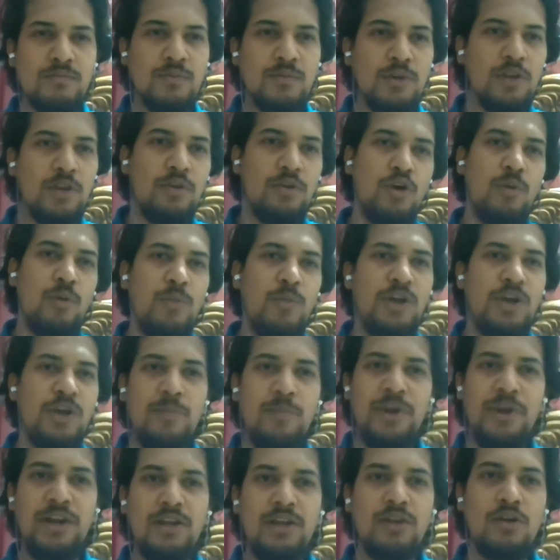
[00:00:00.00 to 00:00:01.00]
the normal
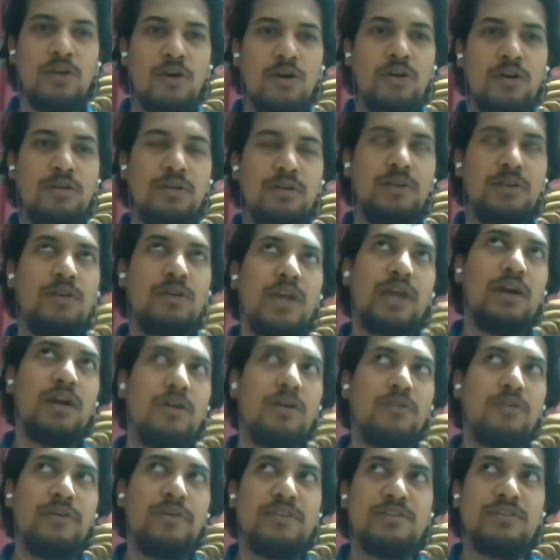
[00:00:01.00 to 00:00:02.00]
debating like how
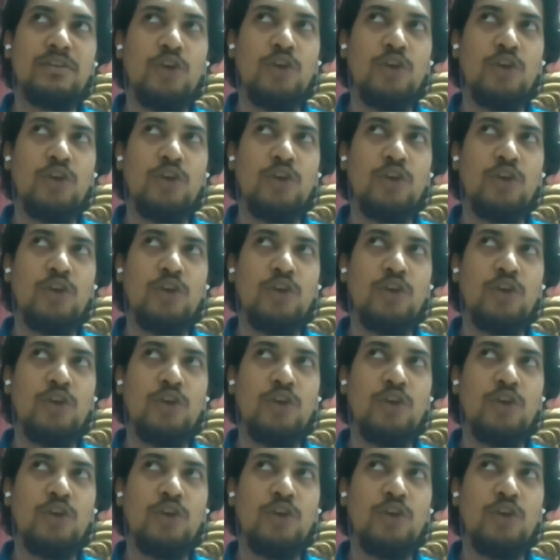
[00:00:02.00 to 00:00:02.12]
do I say,